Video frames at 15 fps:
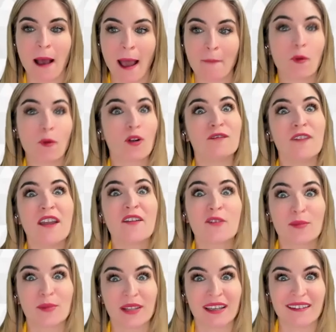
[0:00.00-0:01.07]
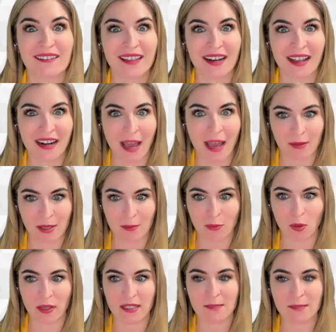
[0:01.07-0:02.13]
more favorably than unhappy
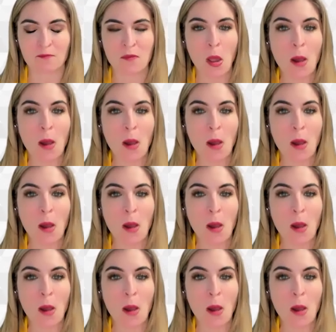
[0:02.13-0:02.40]
employees.